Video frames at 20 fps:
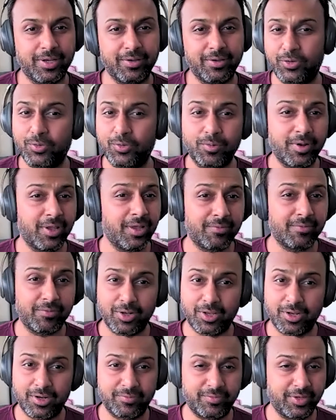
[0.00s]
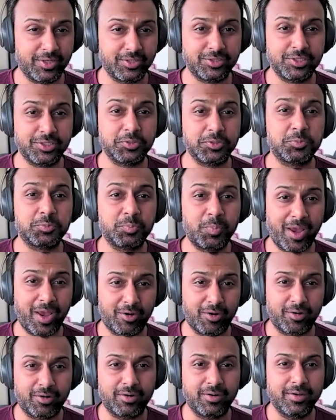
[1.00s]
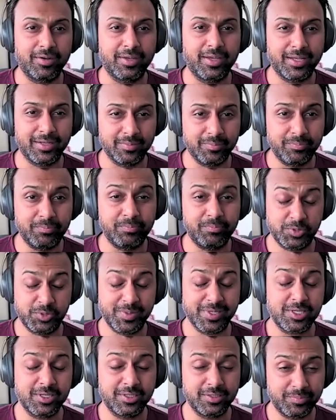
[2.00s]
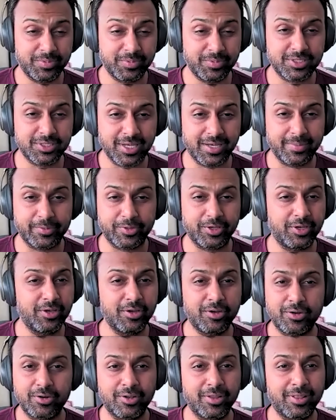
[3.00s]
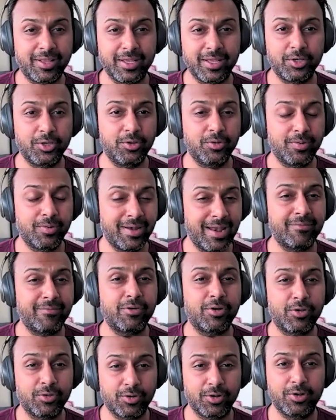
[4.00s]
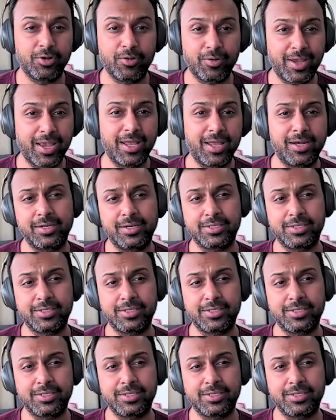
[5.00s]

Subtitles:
if you don't have a lot of energy to spare especially in the busy time of the year, then you're never going to look at it